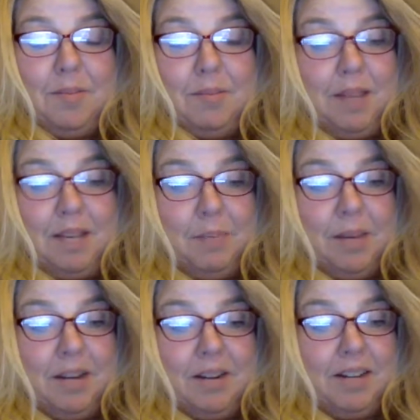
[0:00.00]
being a
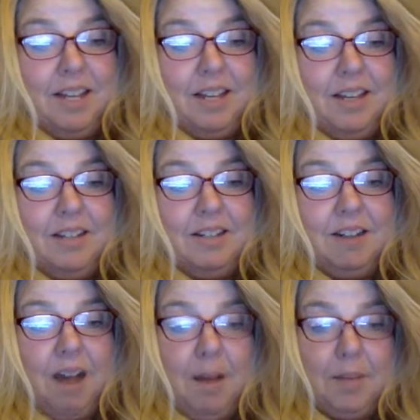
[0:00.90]
better kid,
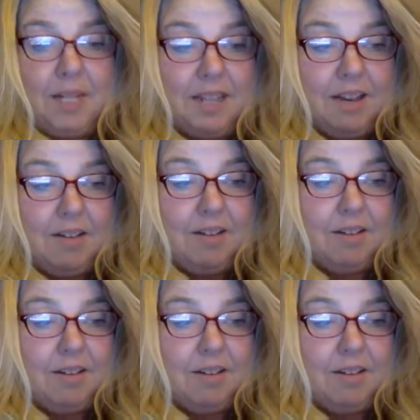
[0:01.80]
calming down our